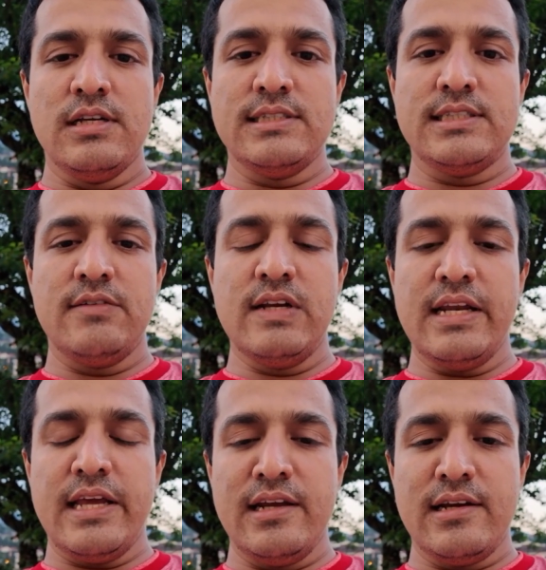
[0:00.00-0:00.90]
is they
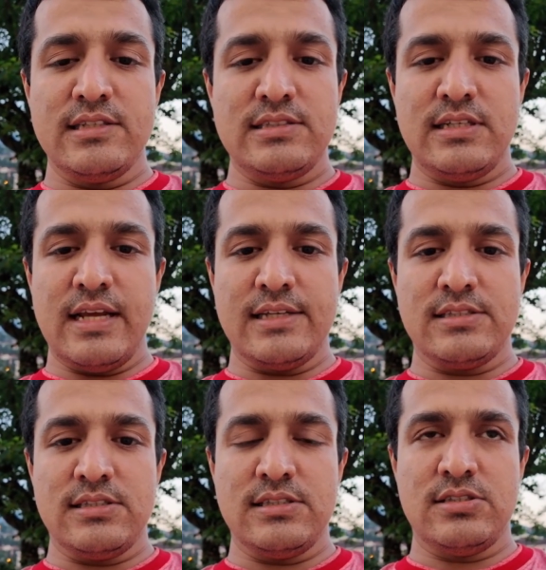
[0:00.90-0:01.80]
will increase the
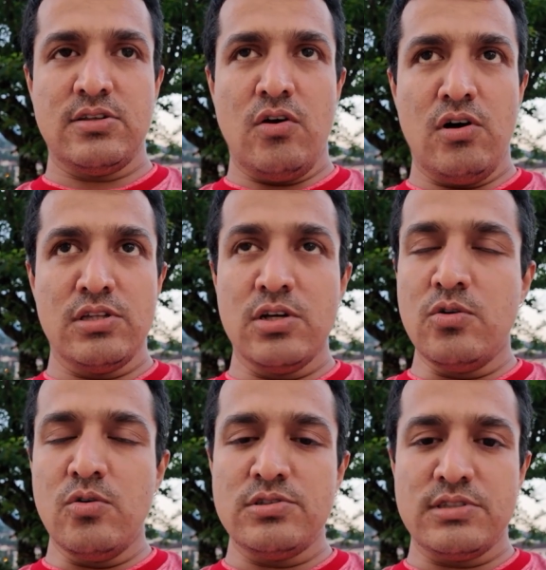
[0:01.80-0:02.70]
taxes on the
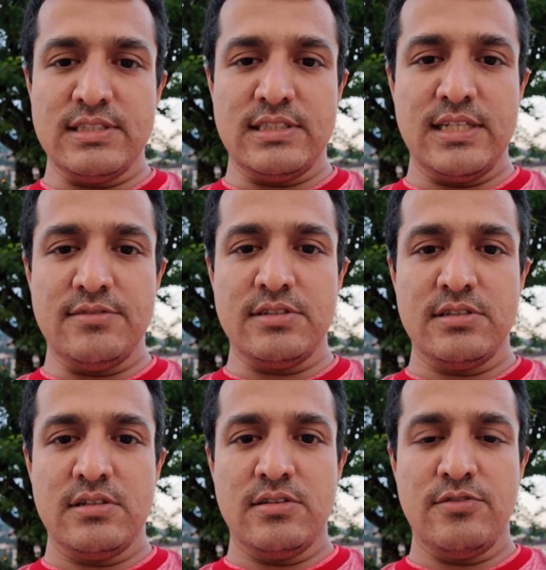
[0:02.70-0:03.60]
goods received.
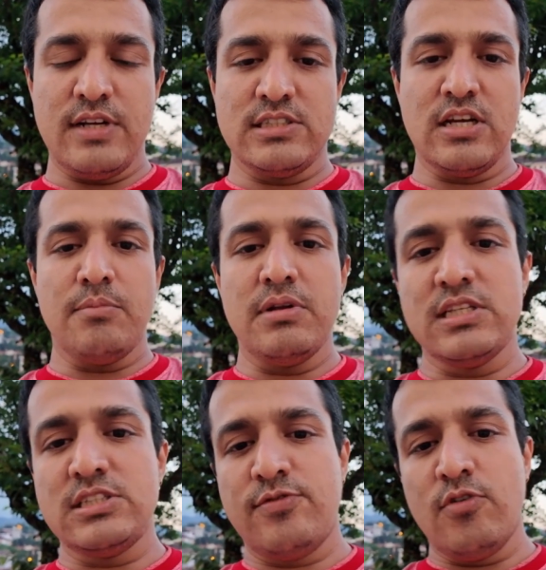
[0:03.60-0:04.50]
For example,
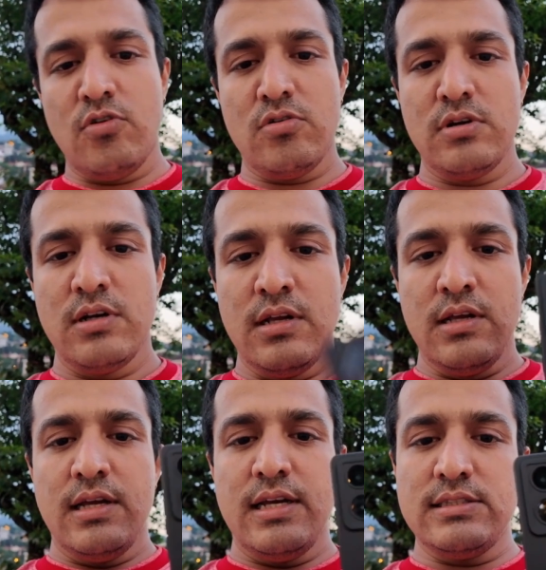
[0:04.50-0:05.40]
this phone
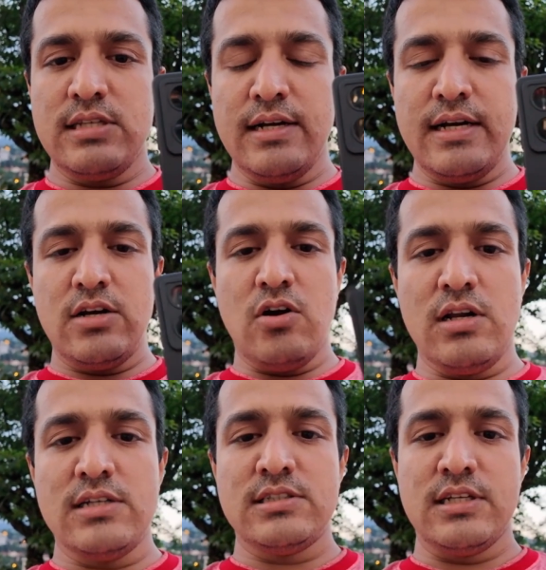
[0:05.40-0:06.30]
is
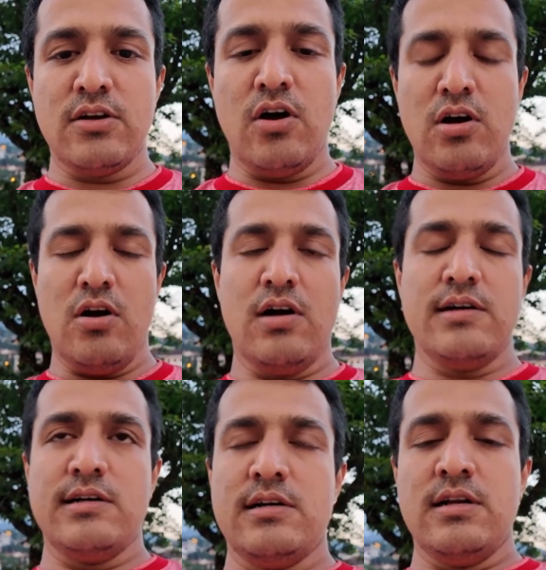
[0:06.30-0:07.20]
$100 in Hong
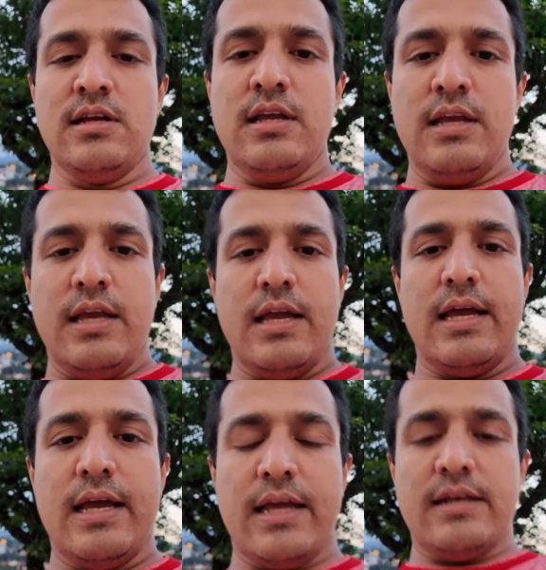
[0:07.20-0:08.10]
Kong,
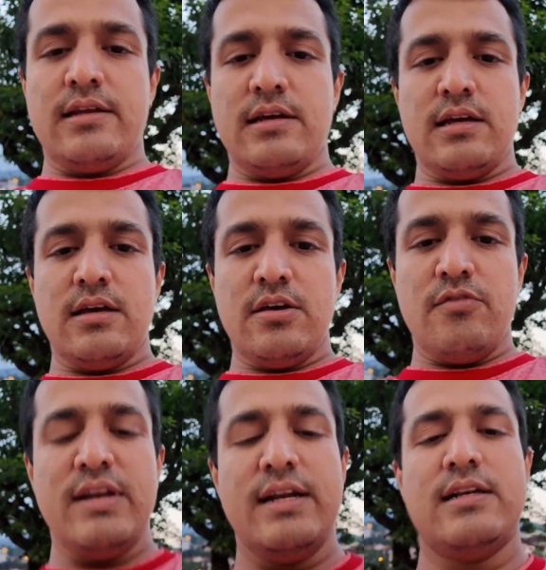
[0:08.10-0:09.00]
and
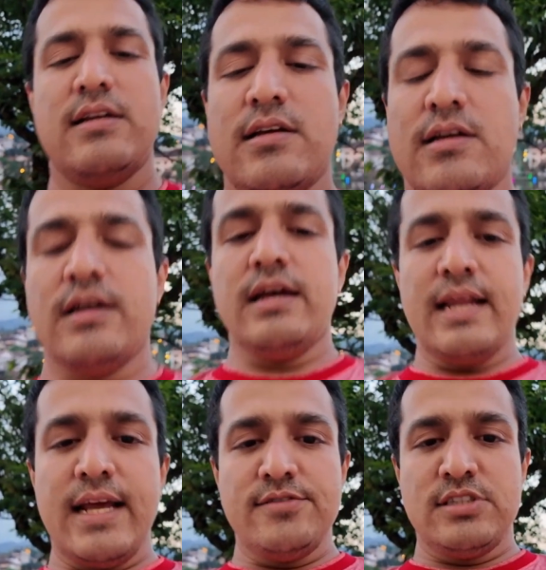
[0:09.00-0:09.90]
when it
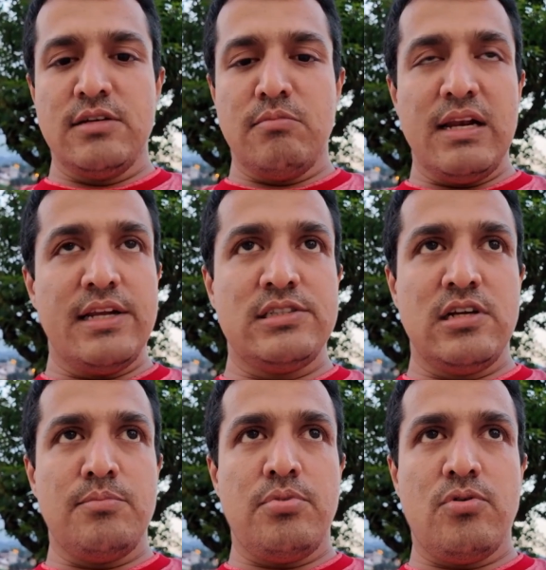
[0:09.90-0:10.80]
arrives in
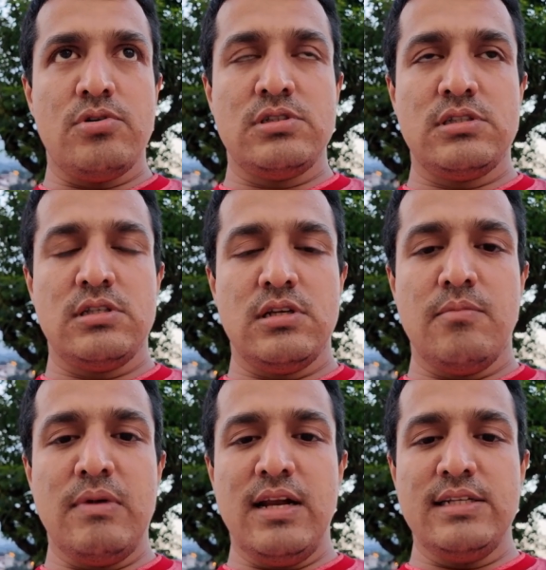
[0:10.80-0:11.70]
Malaysian ports,
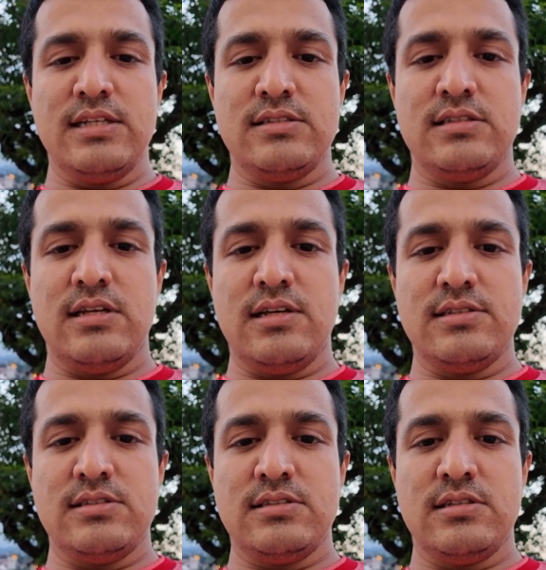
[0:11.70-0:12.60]
Malaysia
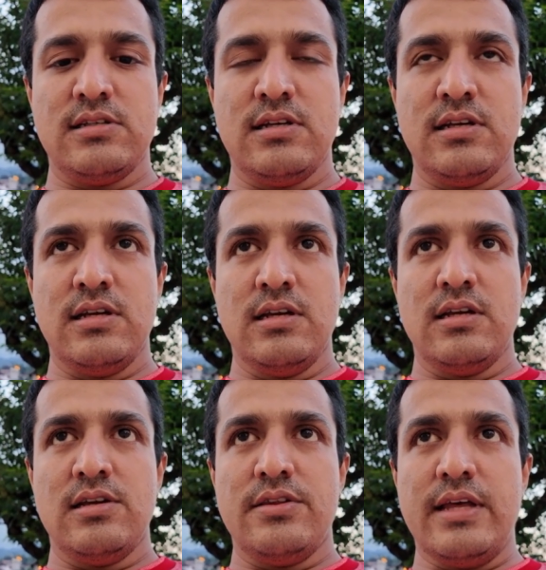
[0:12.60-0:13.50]
says
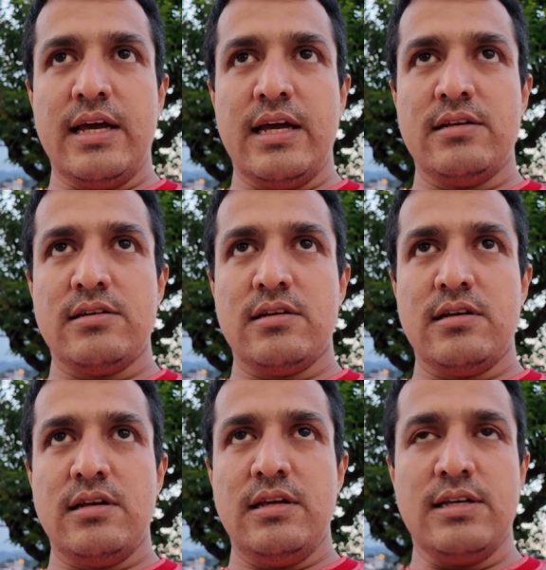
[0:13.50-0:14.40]
that
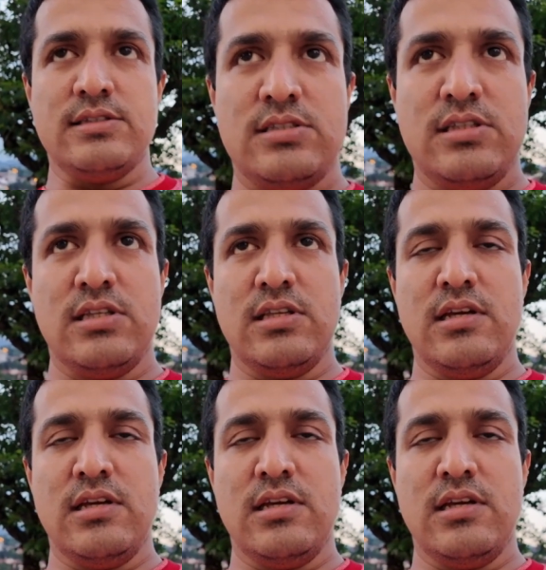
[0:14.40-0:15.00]
yes,